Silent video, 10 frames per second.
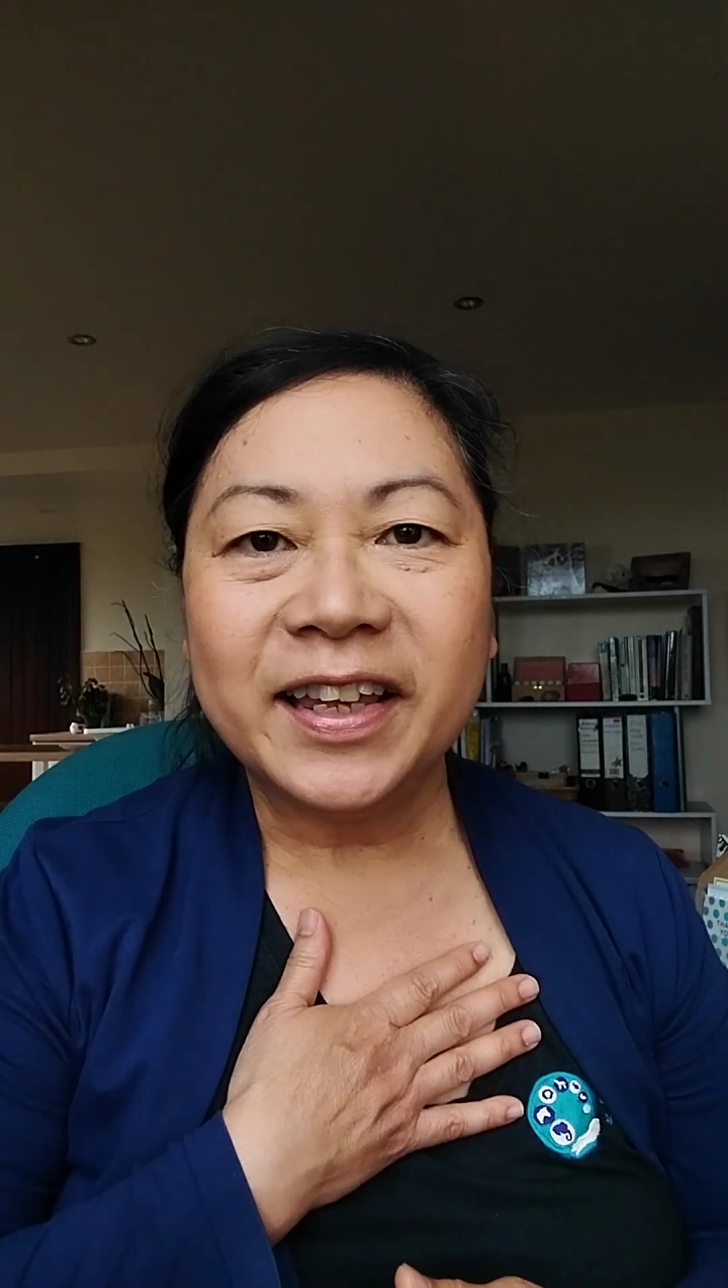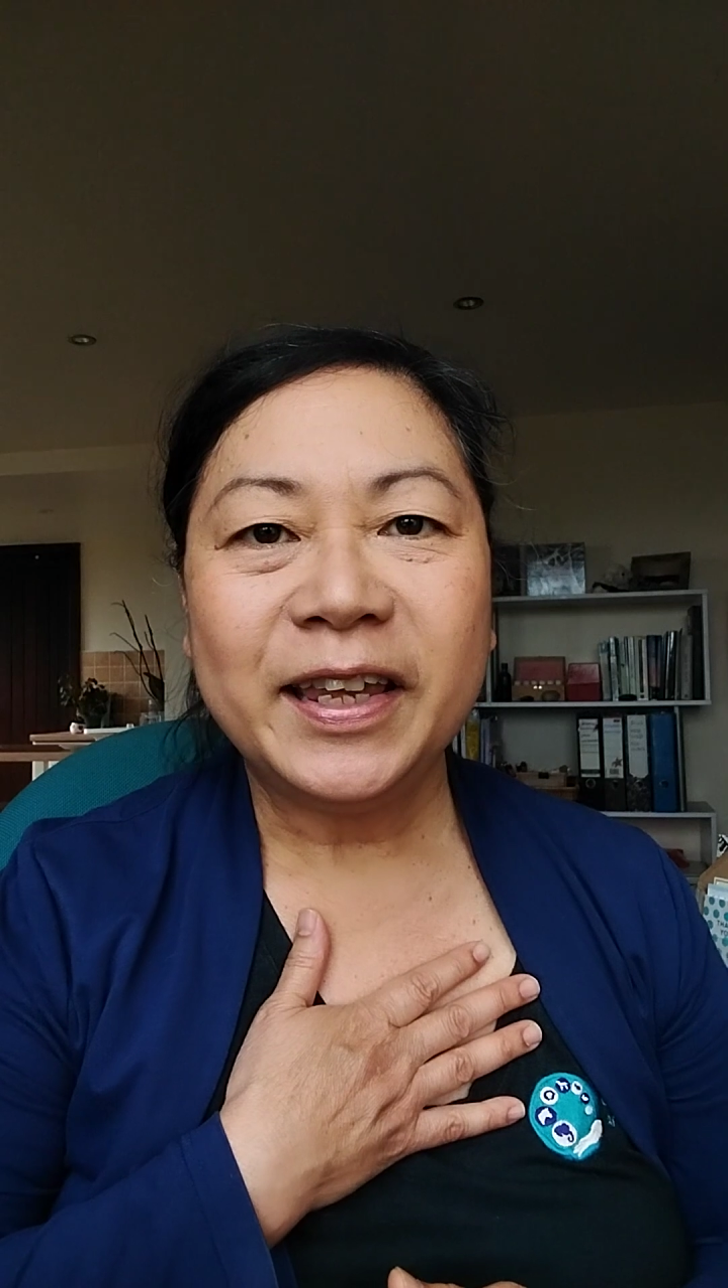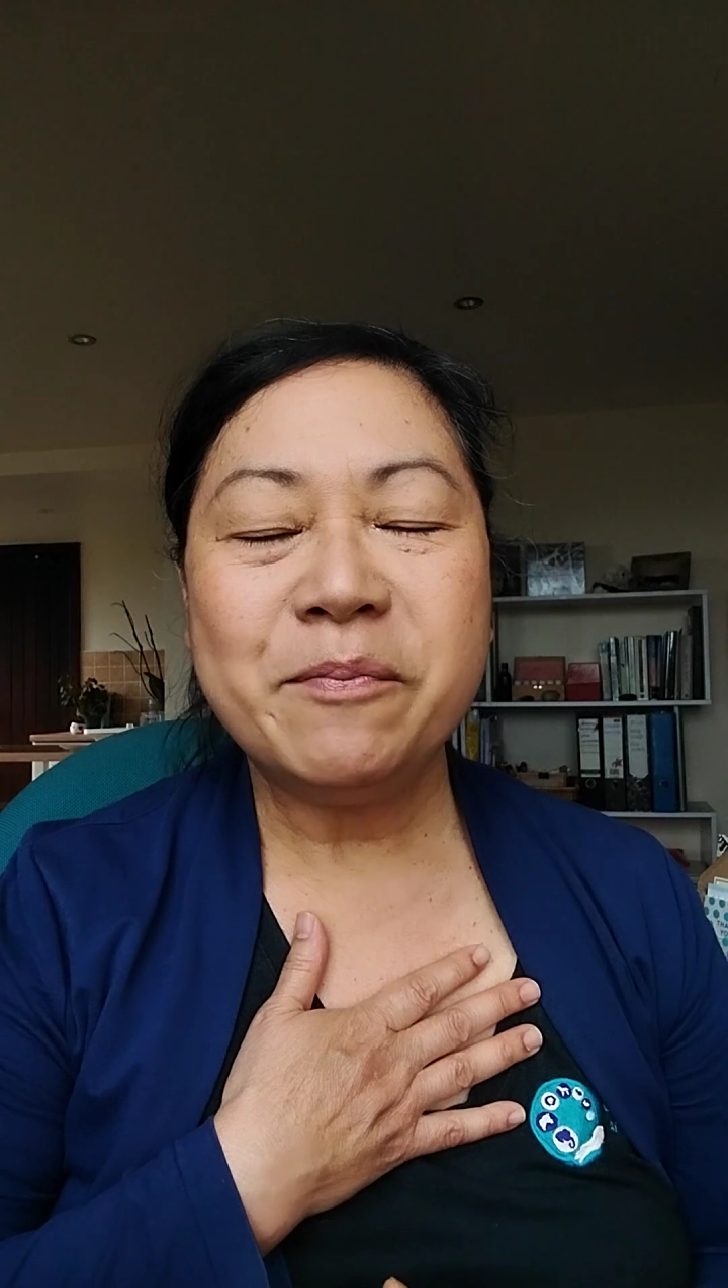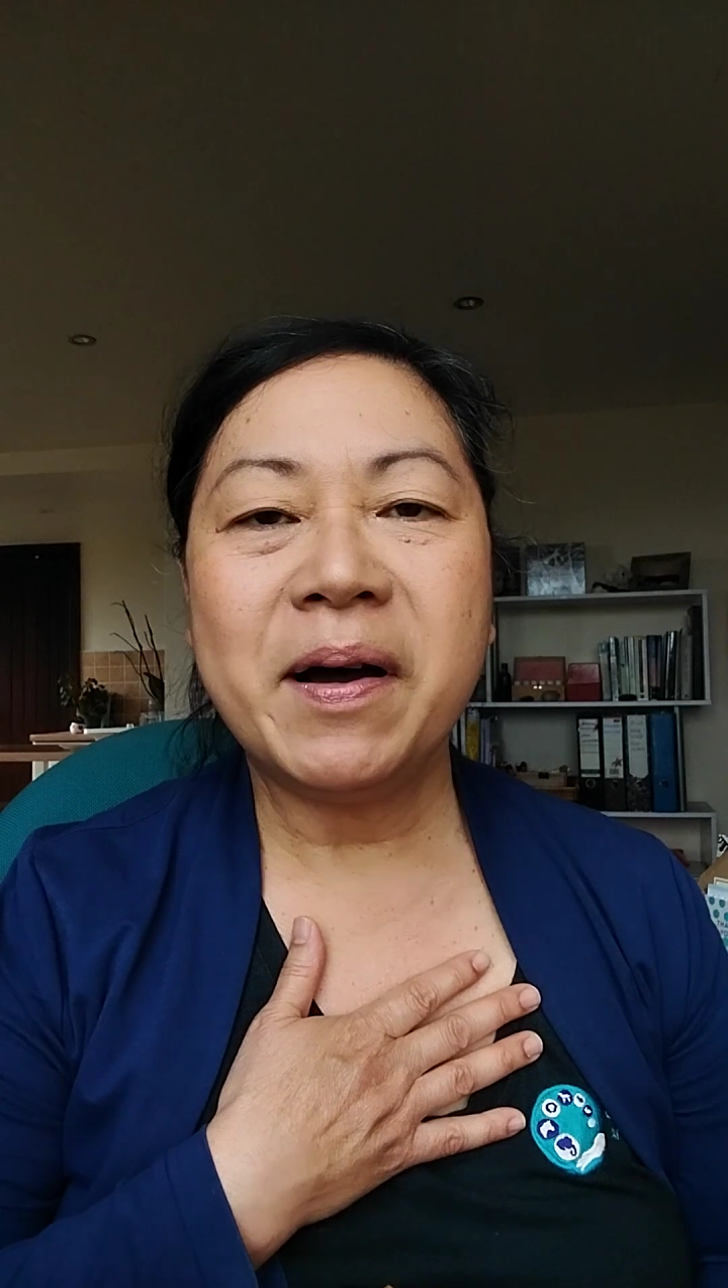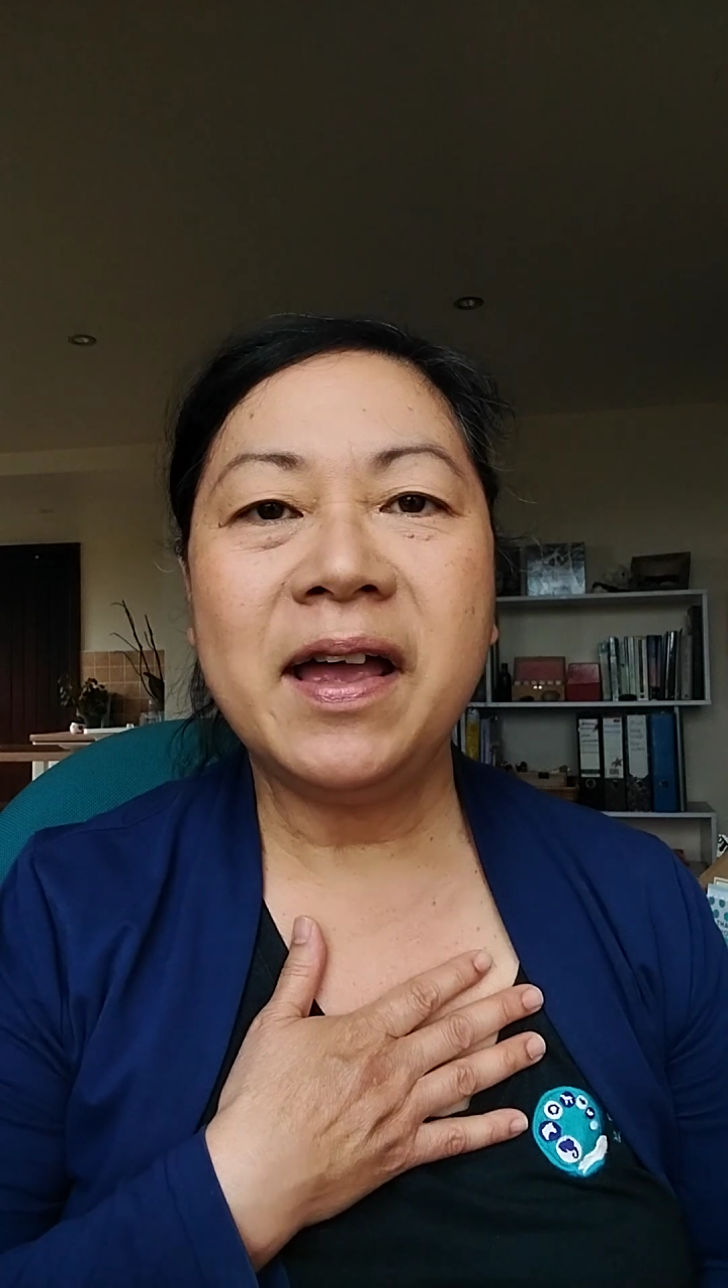
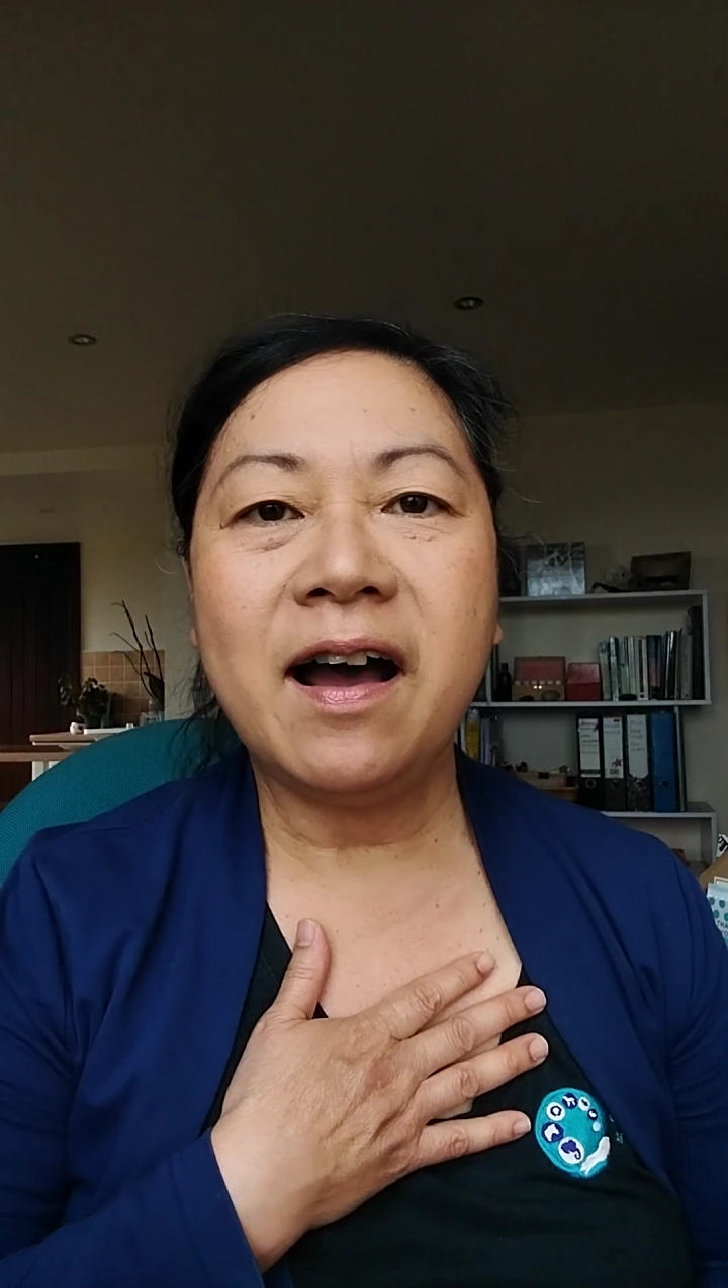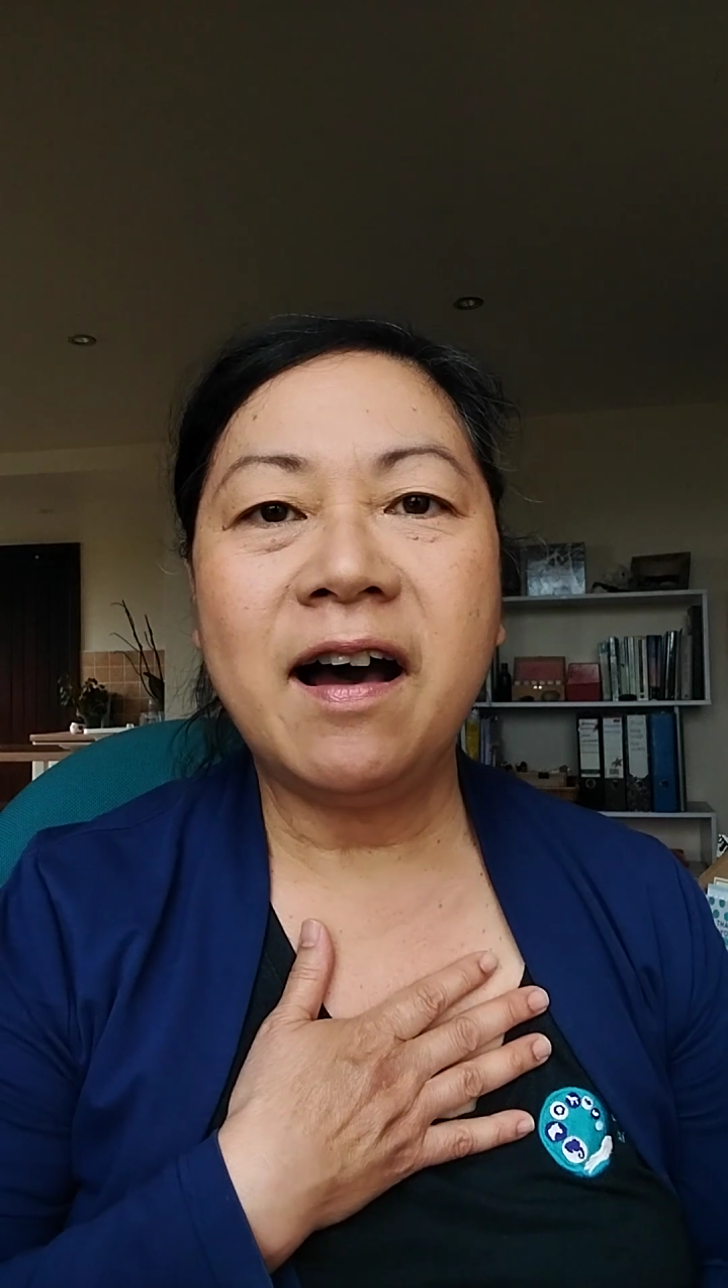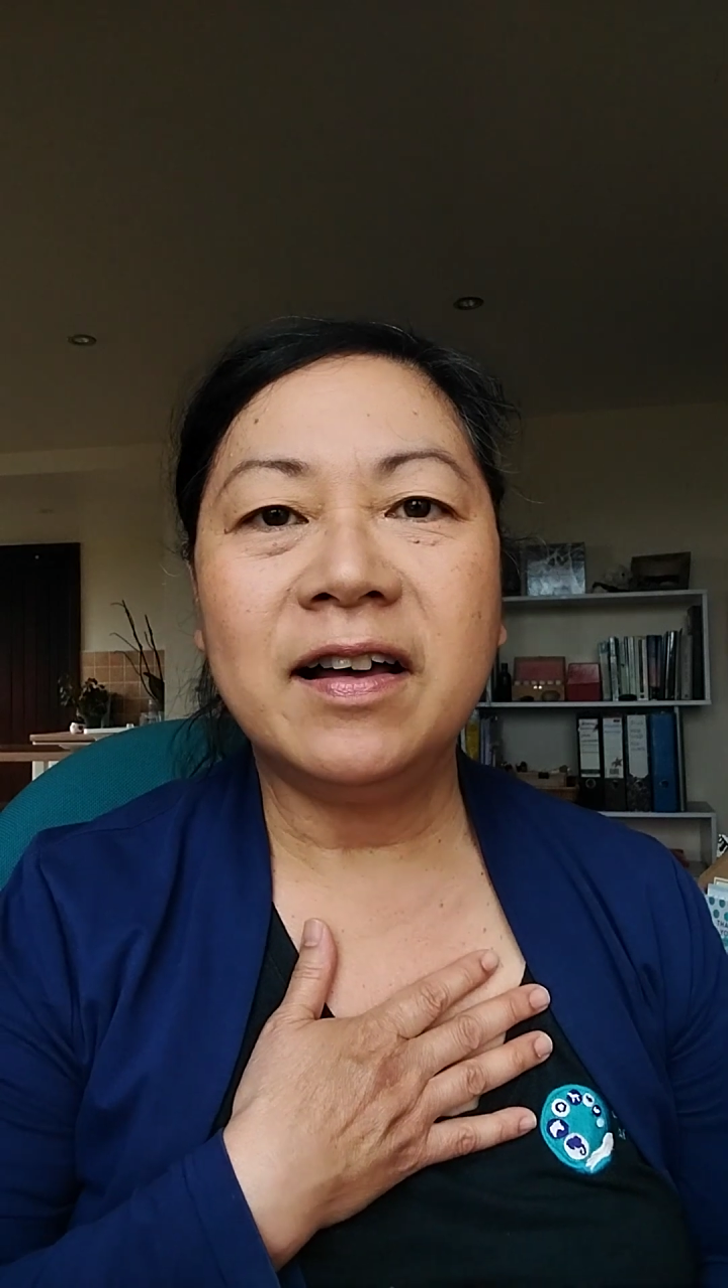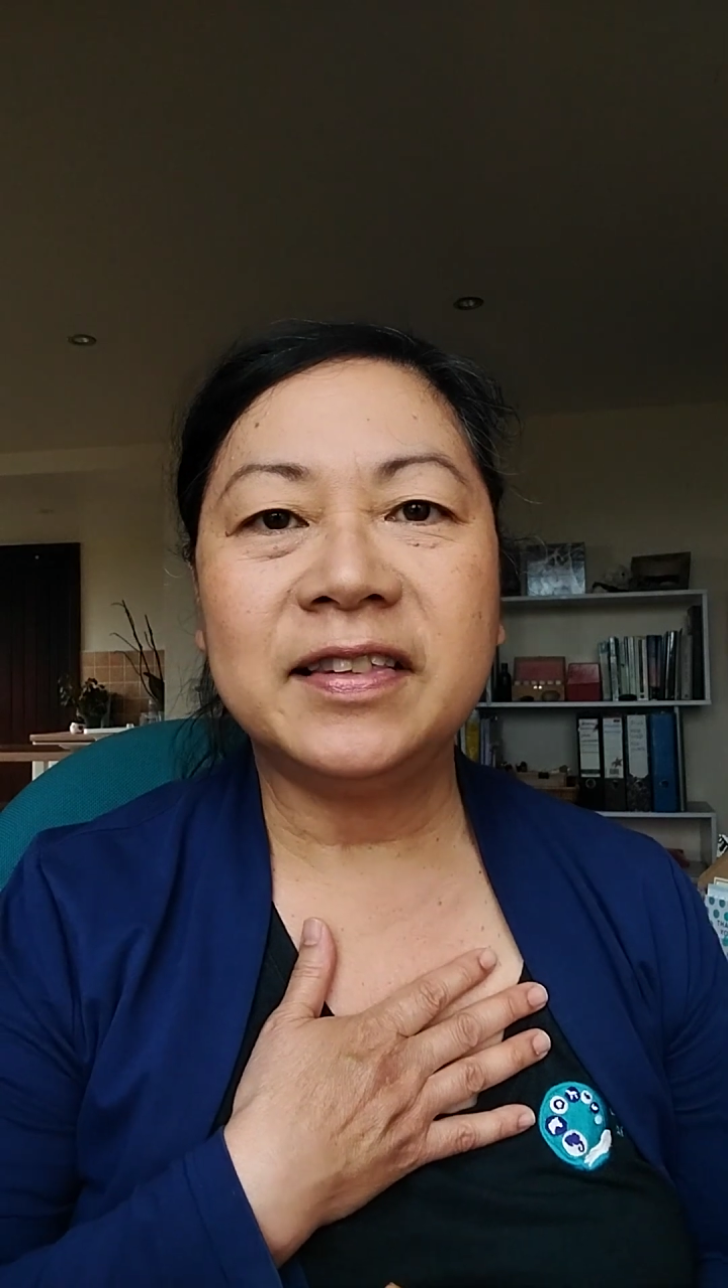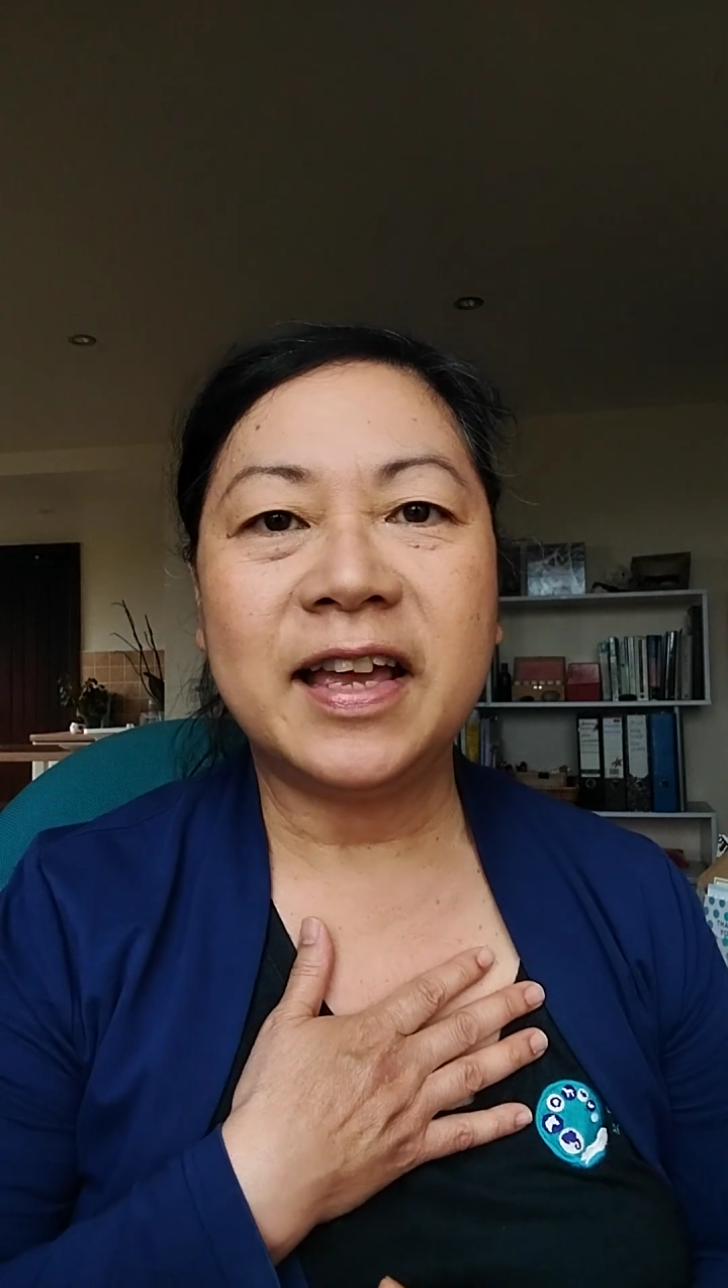in my heart